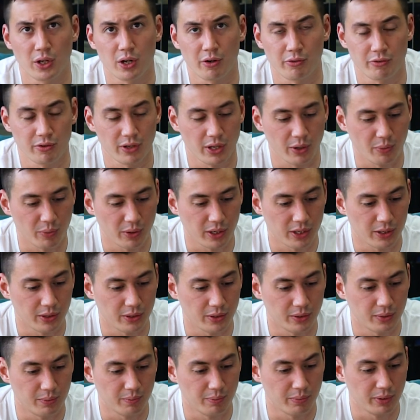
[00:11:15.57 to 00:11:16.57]
offer that we
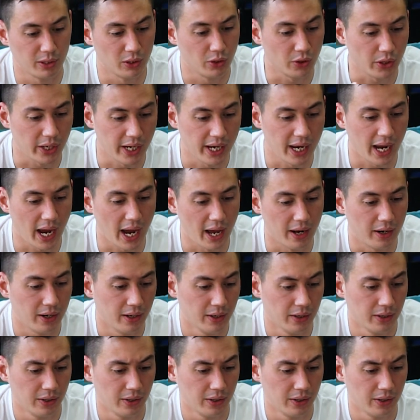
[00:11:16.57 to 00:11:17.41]
could be looking at,